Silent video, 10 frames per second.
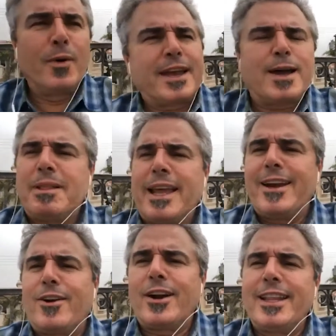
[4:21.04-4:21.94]
up
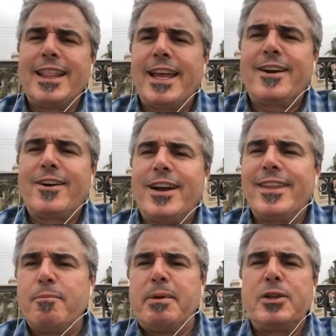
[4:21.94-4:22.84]
later and later, and then
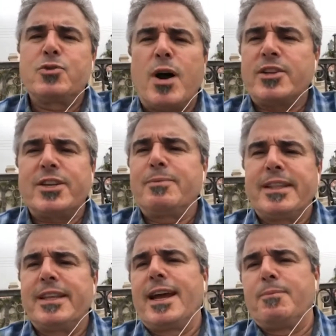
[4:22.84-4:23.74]
binge watch something
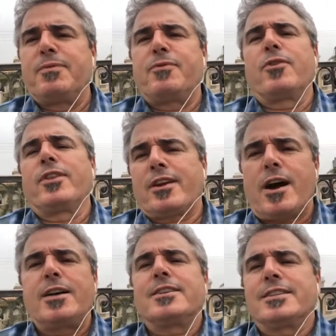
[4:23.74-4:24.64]
the night before that
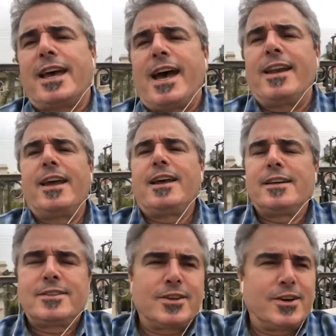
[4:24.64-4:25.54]
causes that.
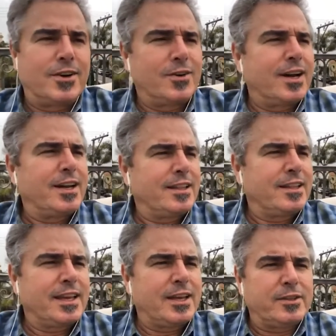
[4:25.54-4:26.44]
So uh,
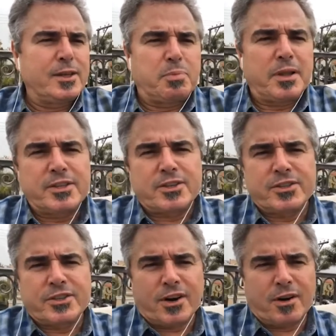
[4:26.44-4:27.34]
the guilty
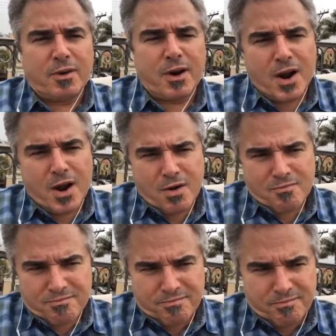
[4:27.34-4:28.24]
pleasures are
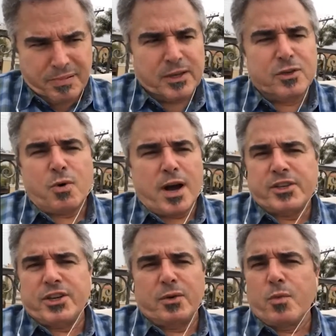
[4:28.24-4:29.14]
binge
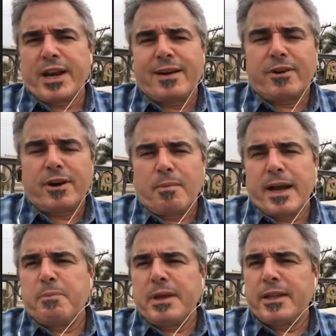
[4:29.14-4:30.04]
watching whatever it
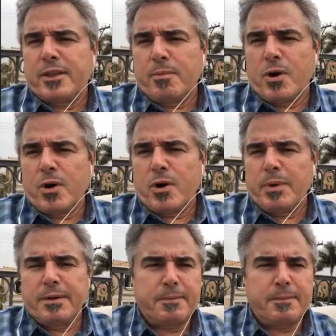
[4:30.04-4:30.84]
might be at the moment,